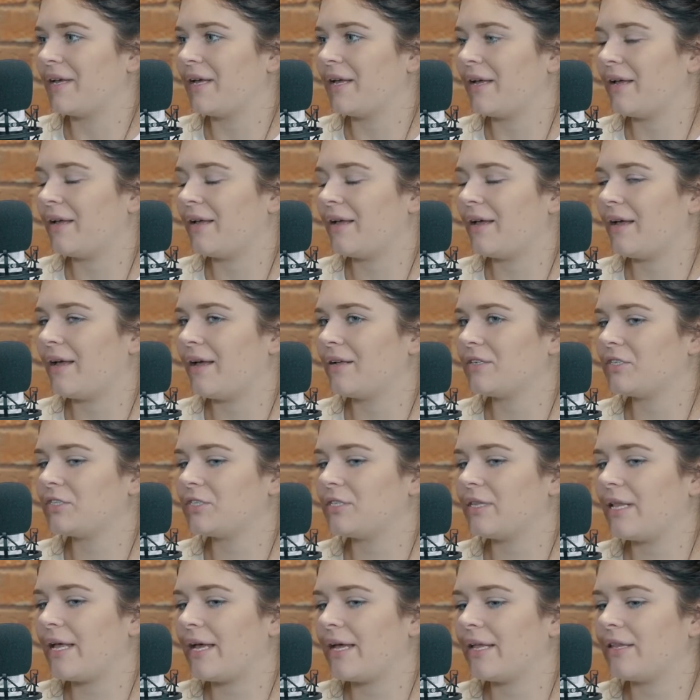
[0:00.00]
But I
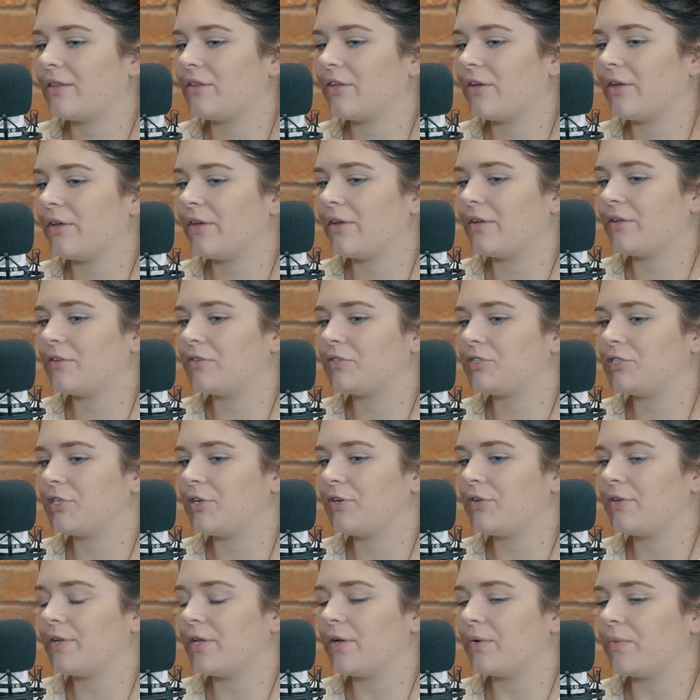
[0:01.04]
just like the
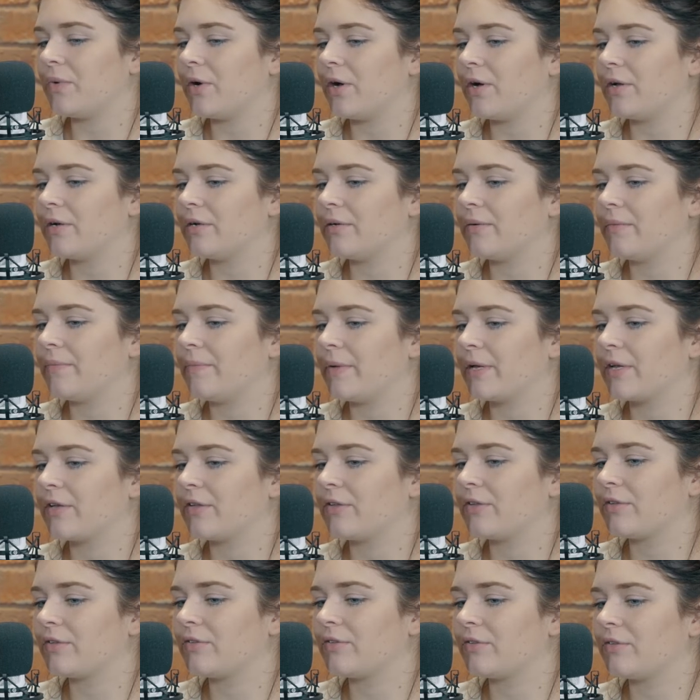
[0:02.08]
junior one
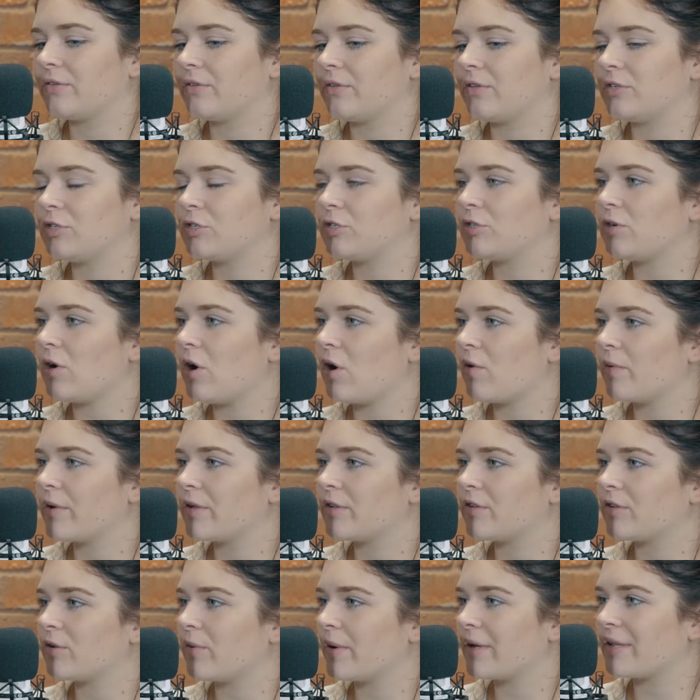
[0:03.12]
because they're just
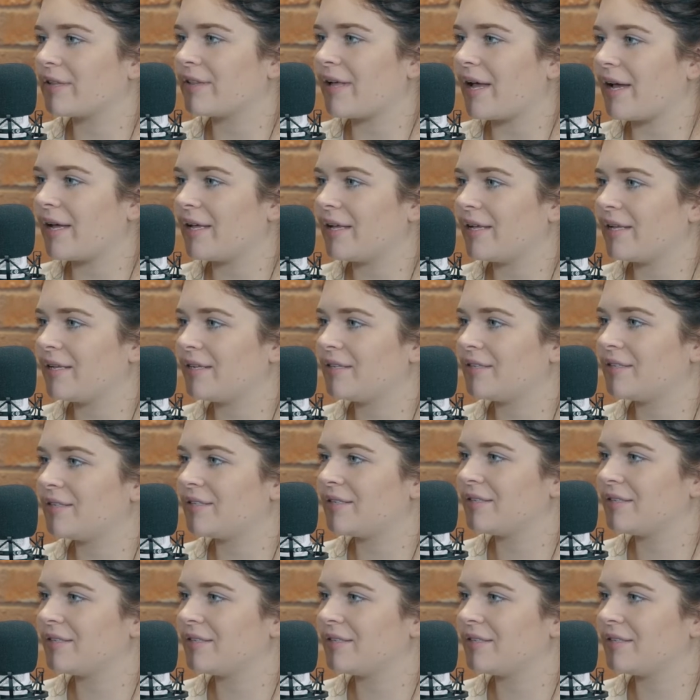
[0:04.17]
always so excited.